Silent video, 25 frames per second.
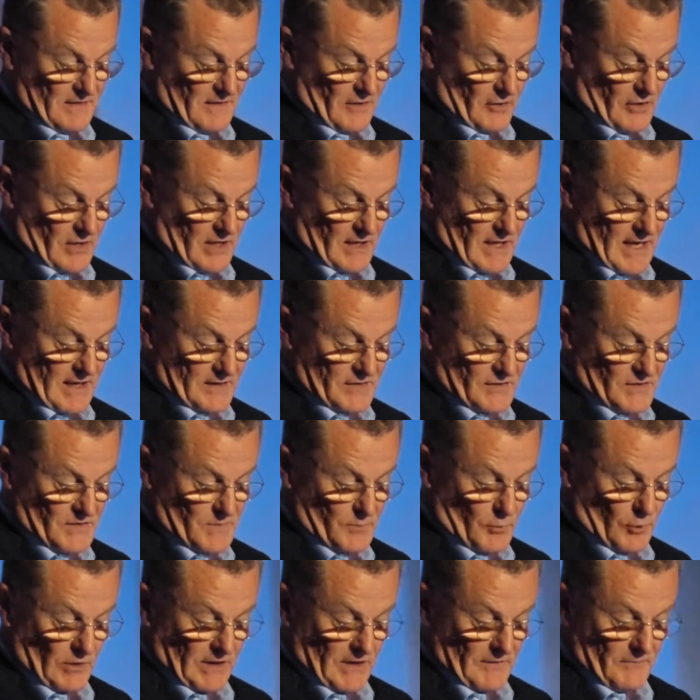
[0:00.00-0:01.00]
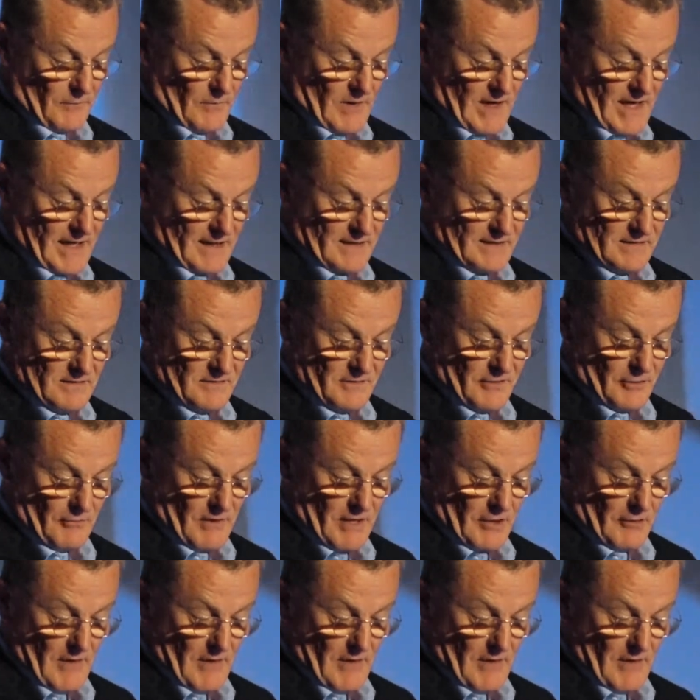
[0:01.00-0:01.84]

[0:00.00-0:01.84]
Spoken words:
their connections proliferate, their